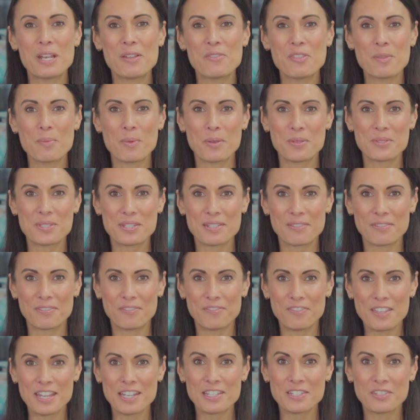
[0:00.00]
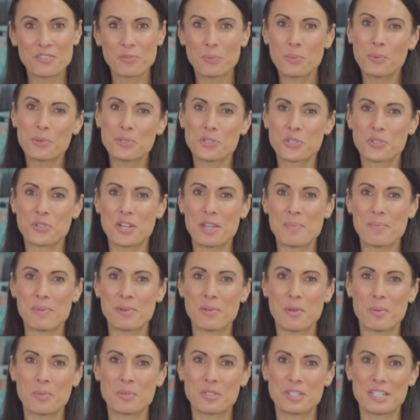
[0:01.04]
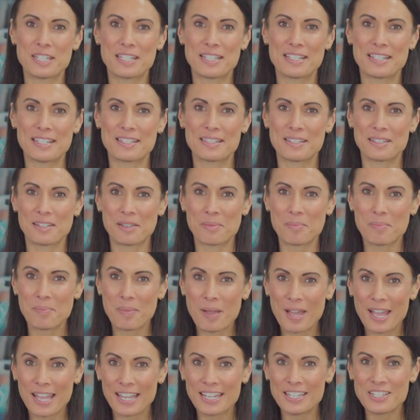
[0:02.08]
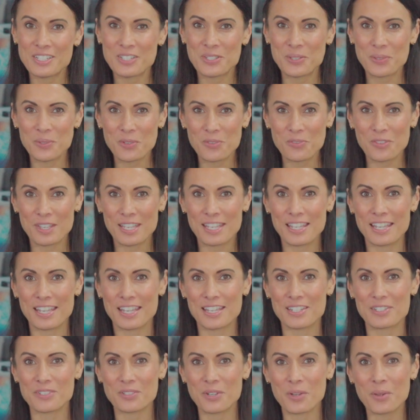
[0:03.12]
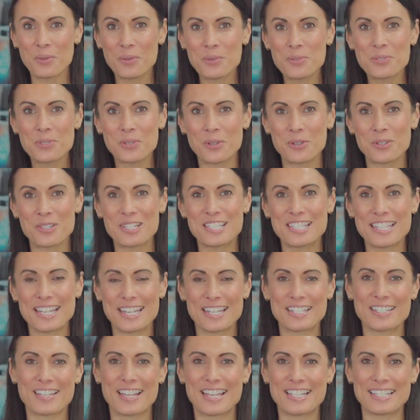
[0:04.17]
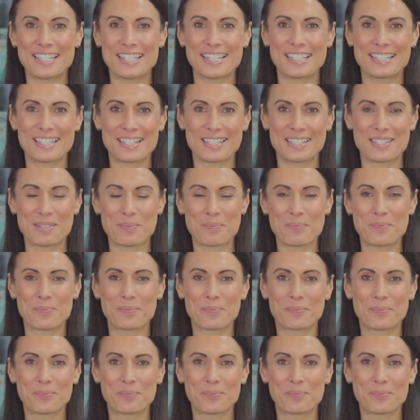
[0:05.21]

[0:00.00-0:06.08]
of the most effective water treatment options is a combined UV and ozone sanitising system.